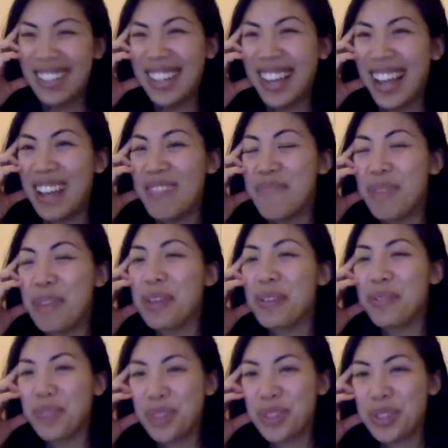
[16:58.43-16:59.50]
I'm being
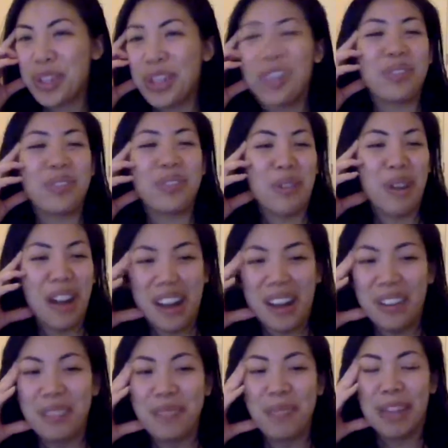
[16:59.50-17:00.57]
efficient
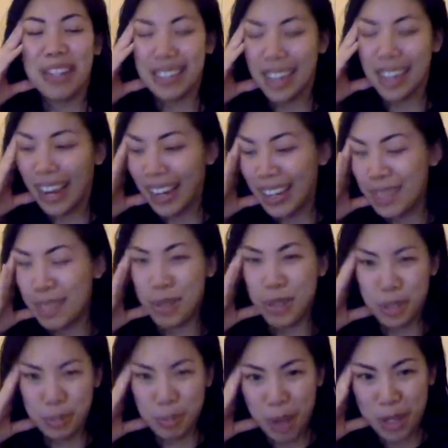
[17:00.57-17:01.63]
throughout my day as much
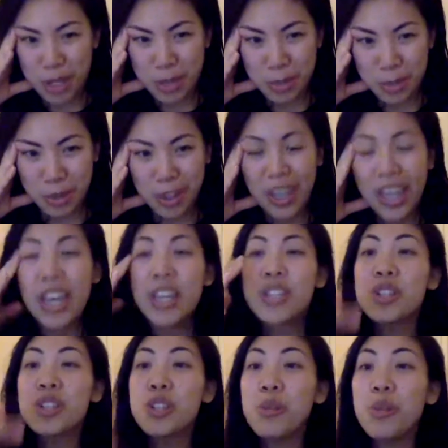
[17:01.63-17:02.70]
as possible.
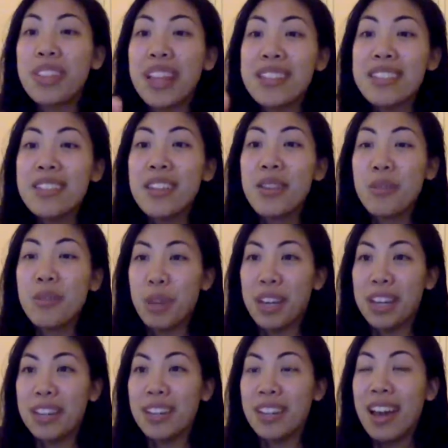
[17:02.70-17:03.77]
So you know what? That's another
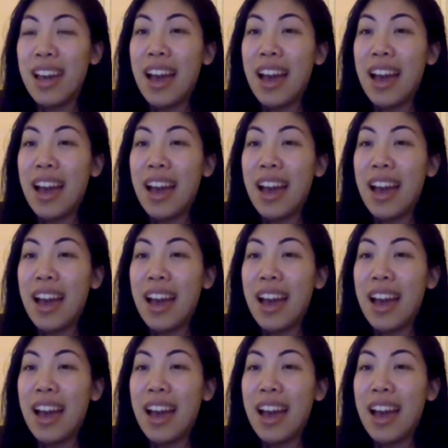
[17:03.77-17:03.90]
win.